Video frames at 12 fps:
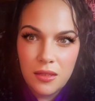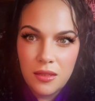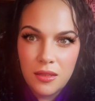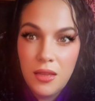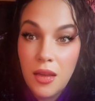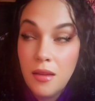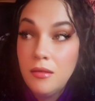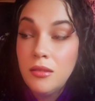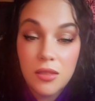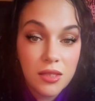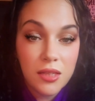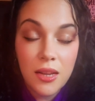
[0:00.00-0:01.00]
The
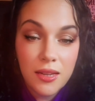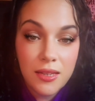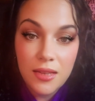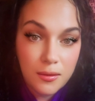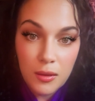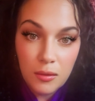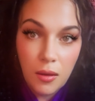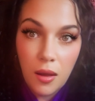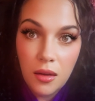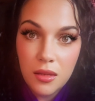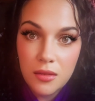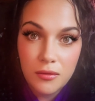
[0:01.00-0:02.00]
elders said he'd been
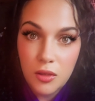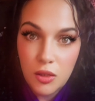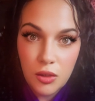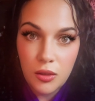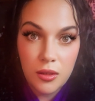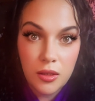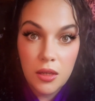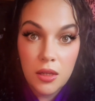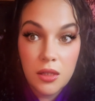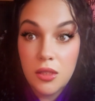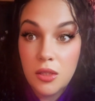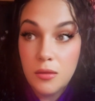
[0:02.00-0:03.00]
marked for sure.
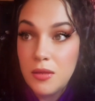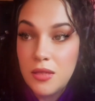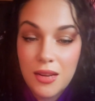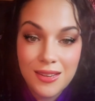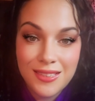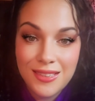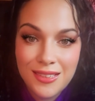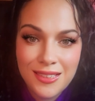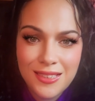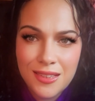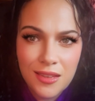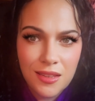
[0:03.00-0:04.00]
Some said
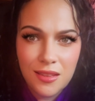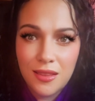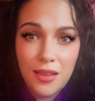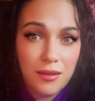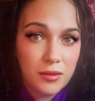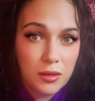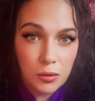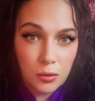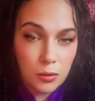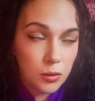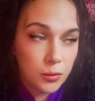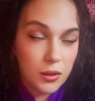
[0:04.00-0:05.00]
he'd left a
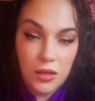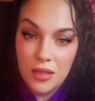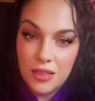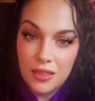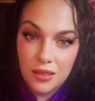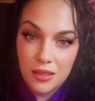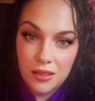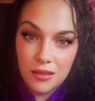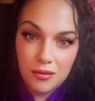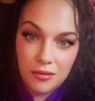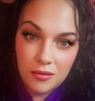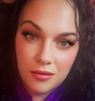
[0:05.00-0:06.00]
door open that
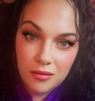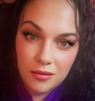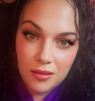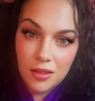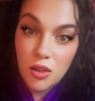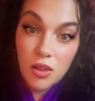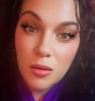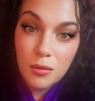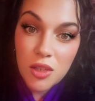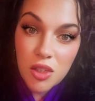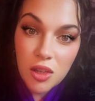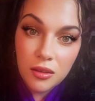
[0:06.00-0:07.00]
couldn't be
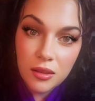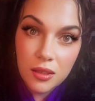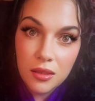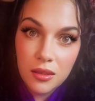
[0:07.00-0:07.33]
shut.